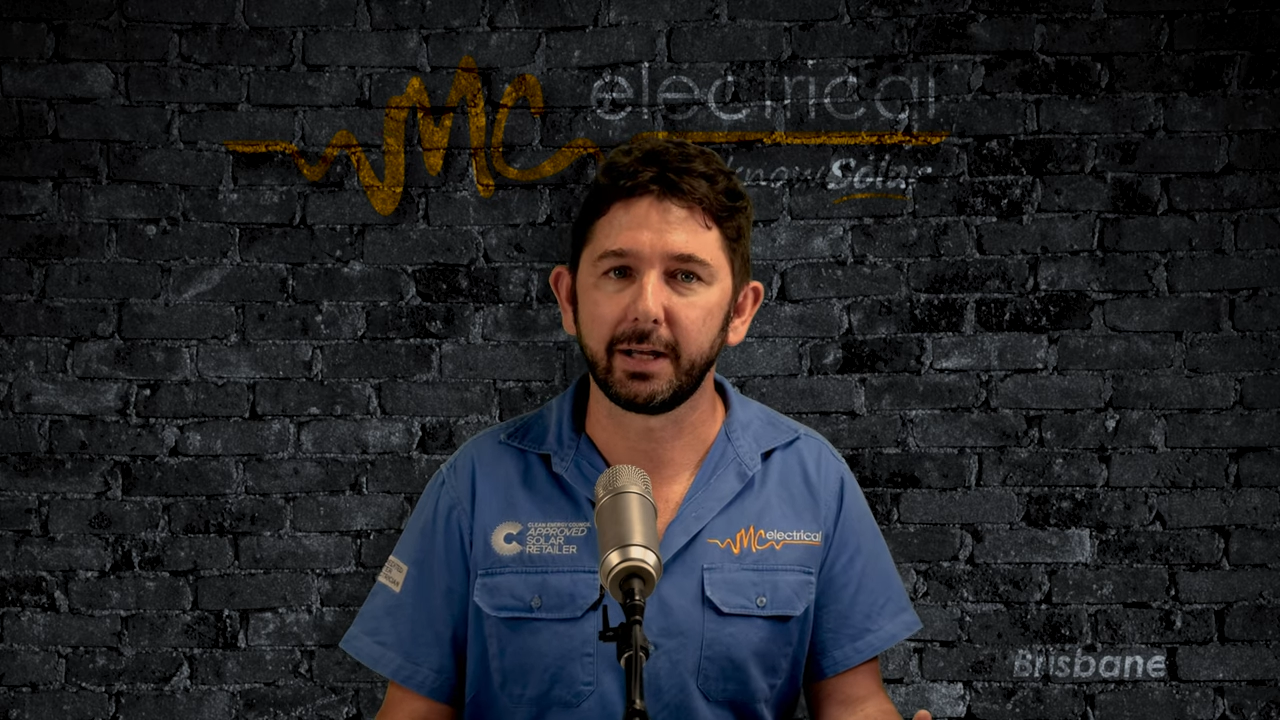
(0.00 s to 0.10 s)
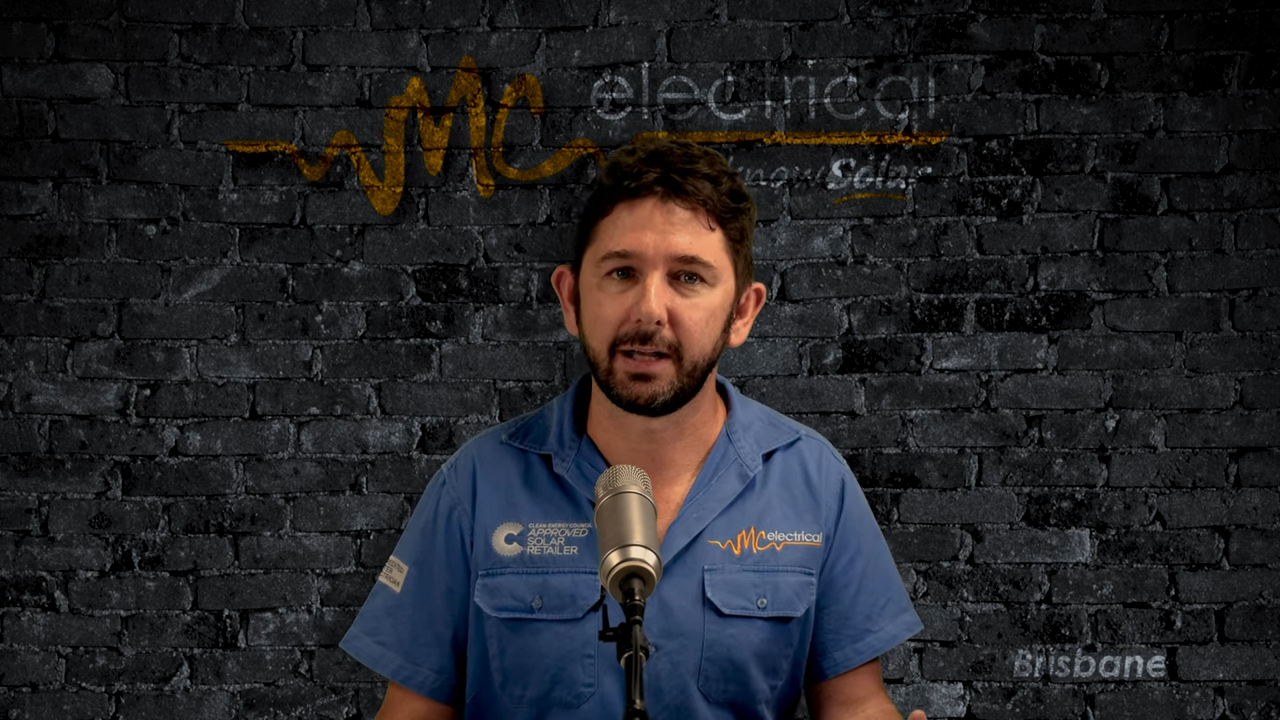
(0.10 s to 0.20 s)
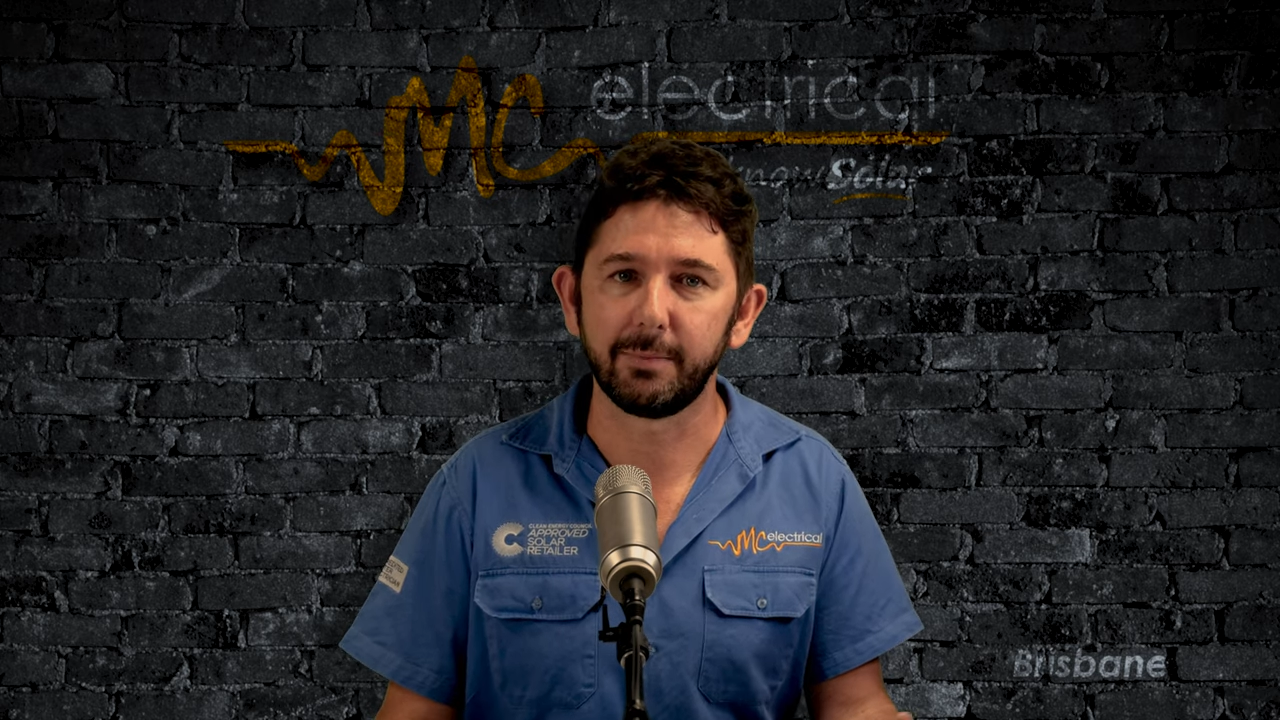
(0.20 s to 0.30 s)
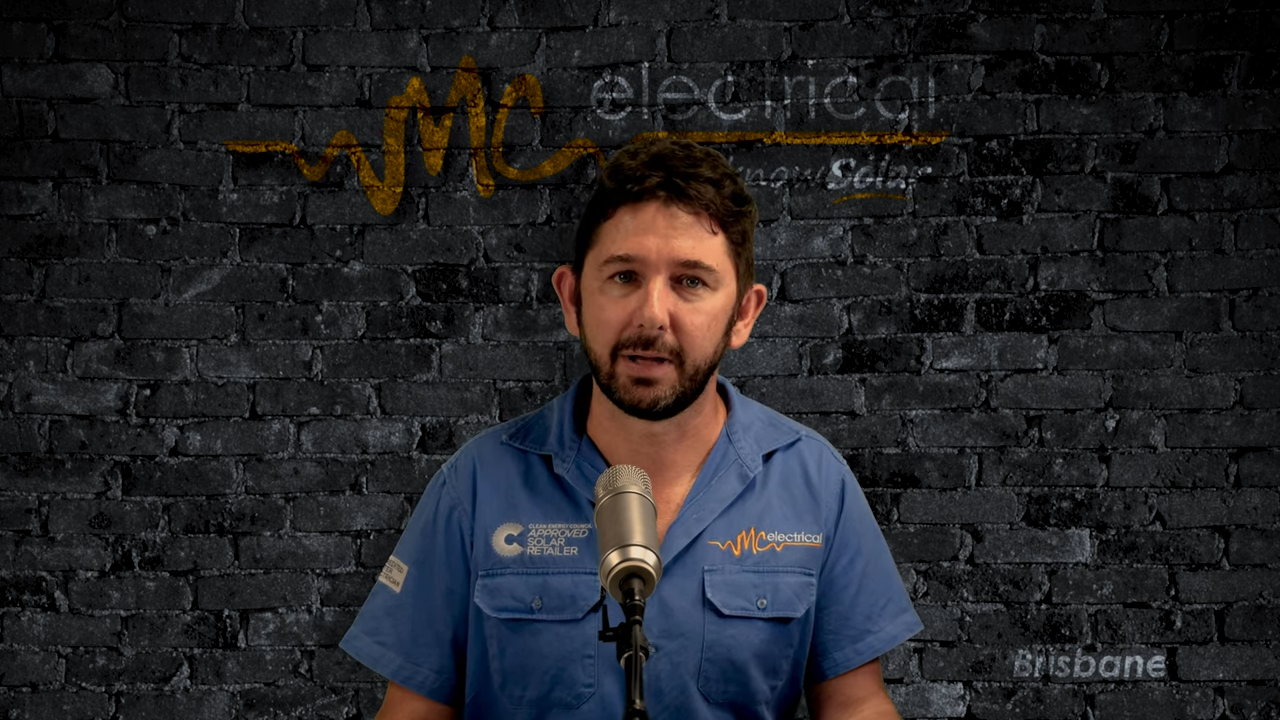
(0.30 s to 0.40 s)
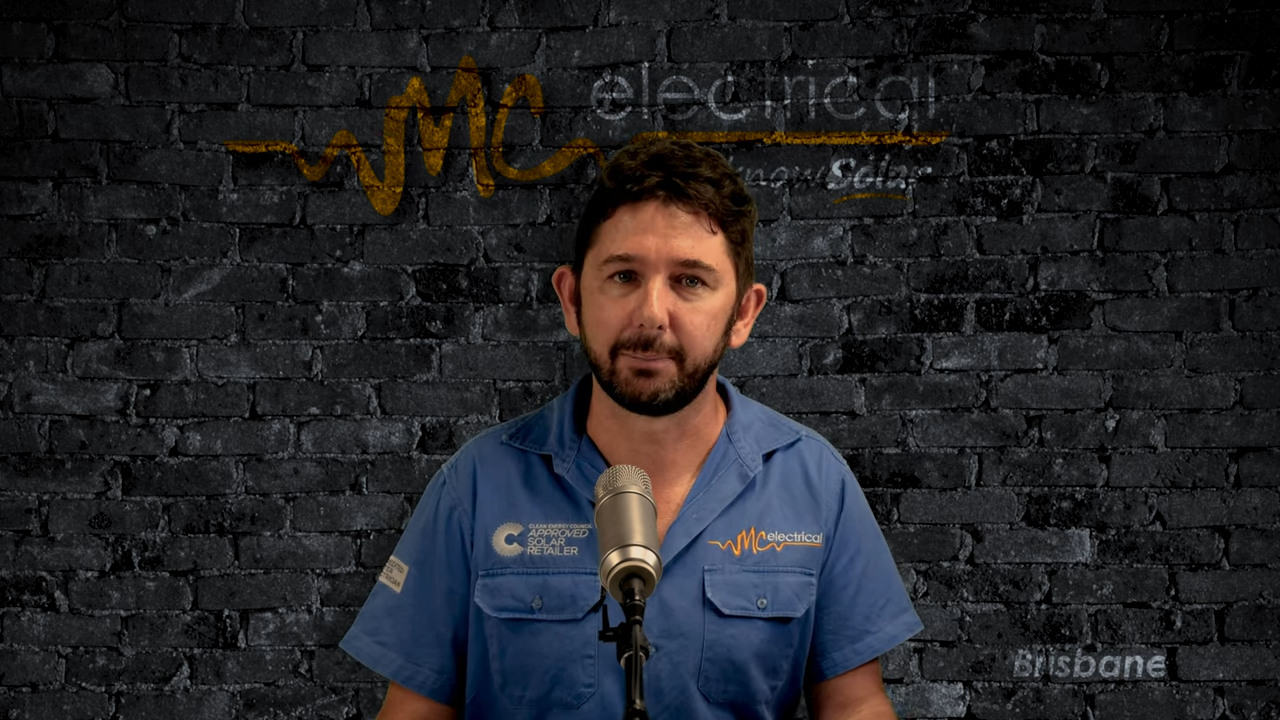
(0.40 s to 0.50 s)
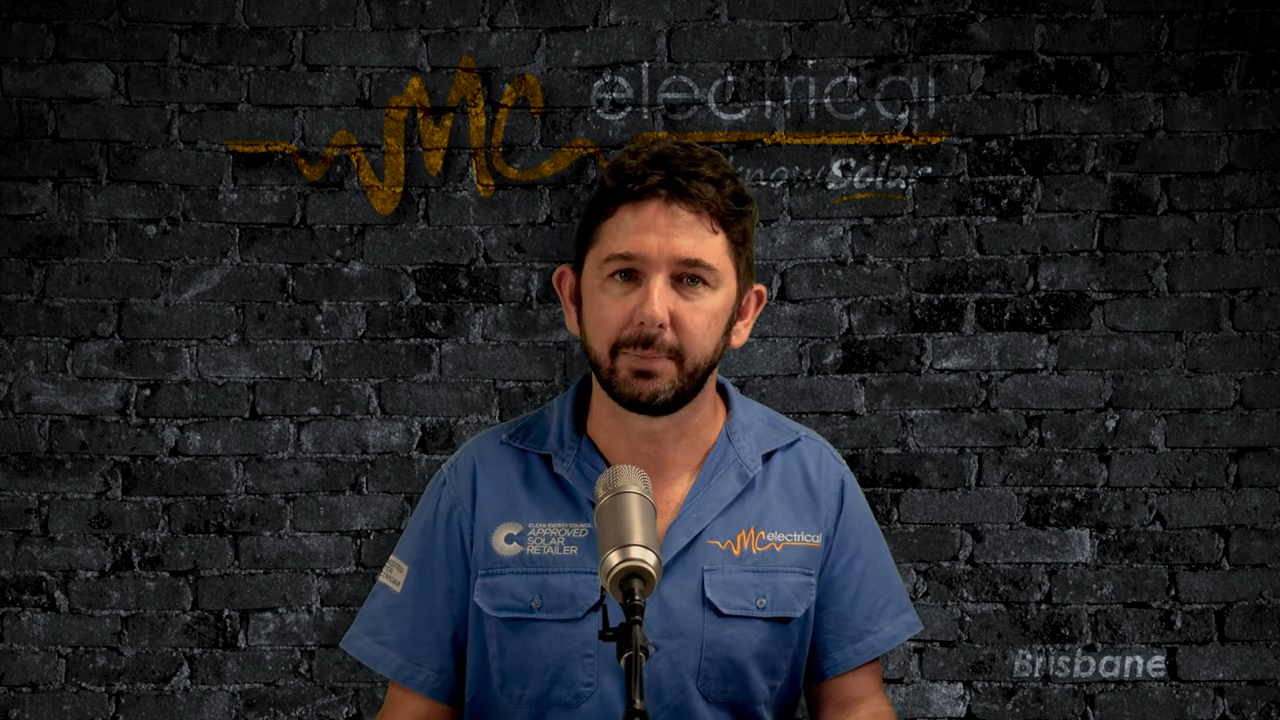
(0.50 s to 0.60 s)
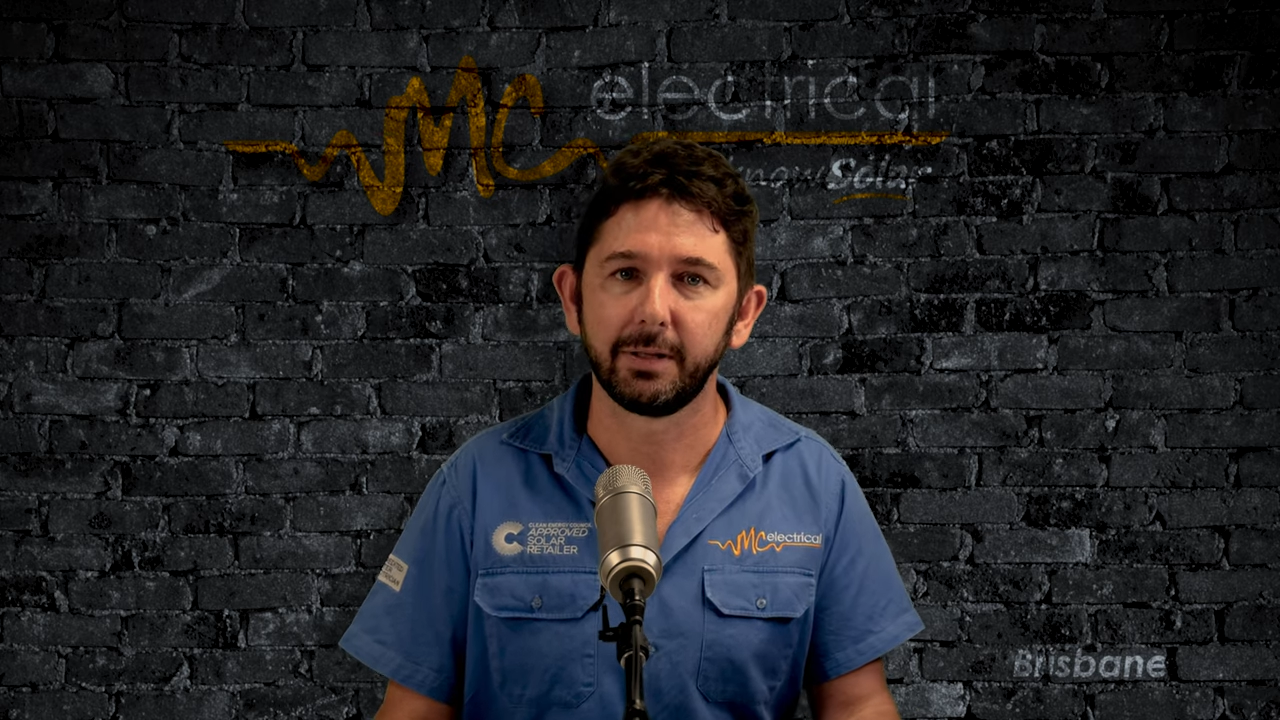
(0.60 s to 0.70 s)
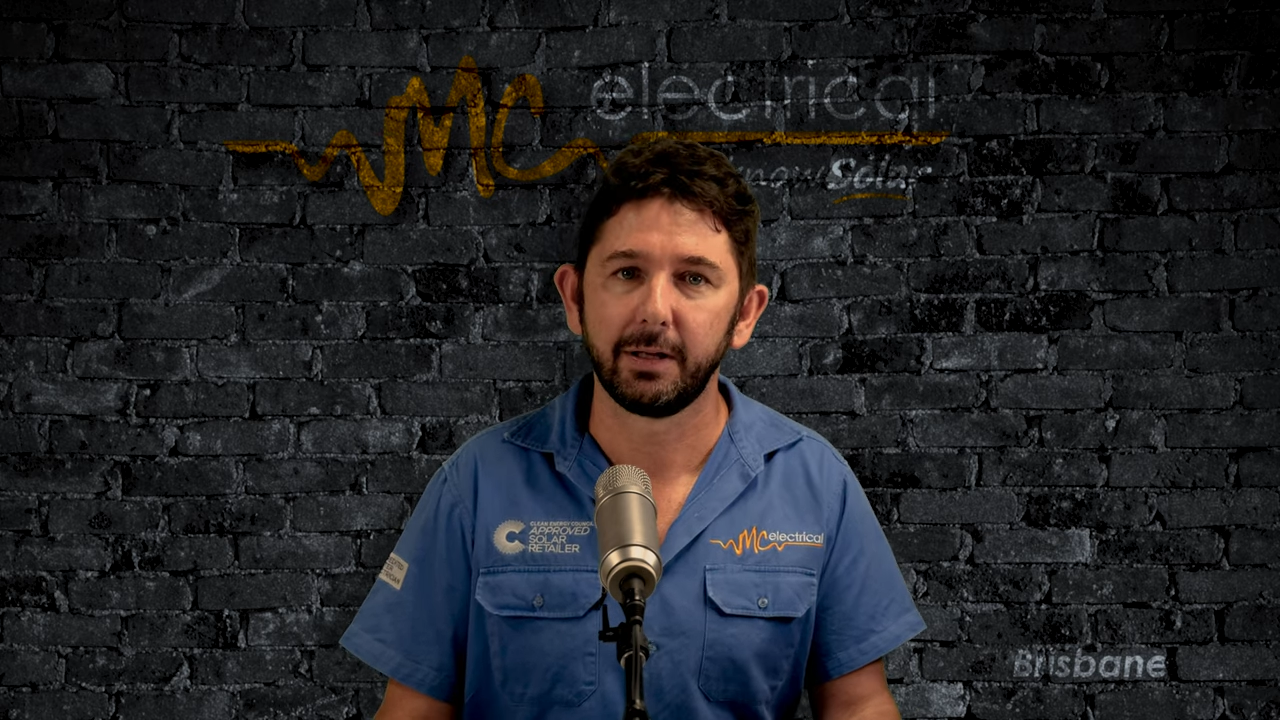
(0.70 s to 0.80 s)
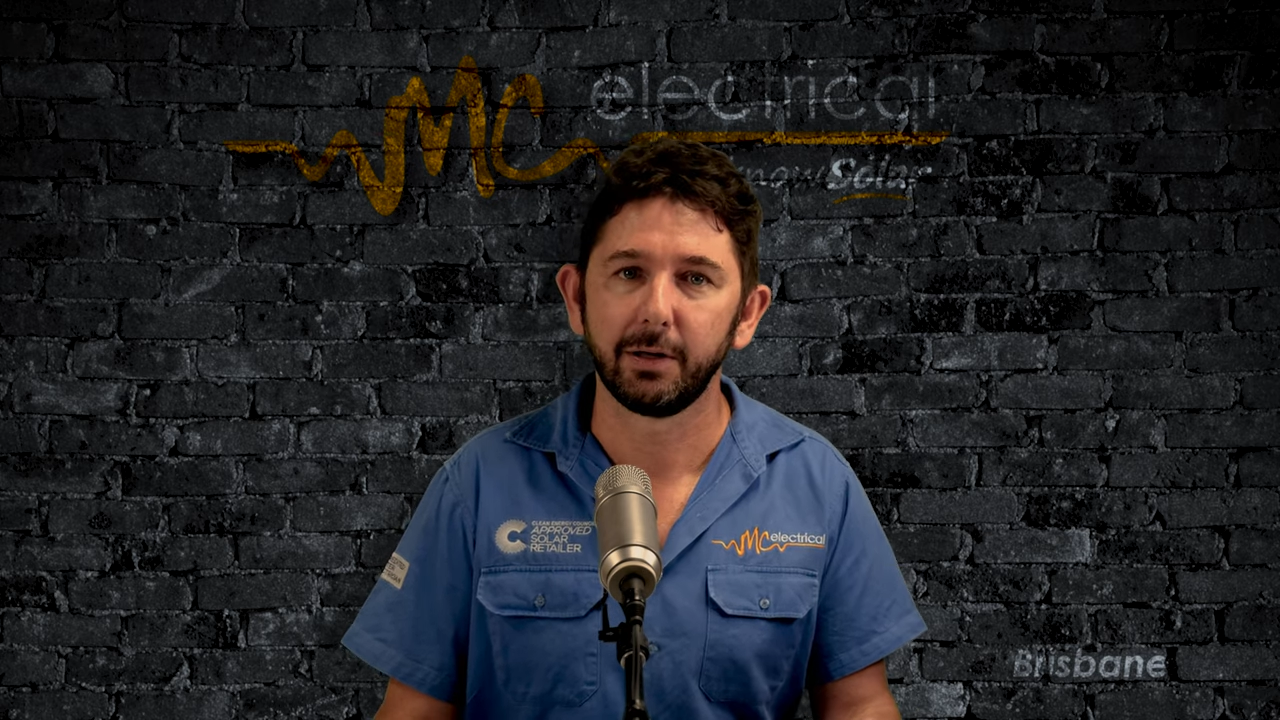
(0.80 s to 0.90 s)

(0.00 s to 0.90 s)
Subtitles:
to keep up.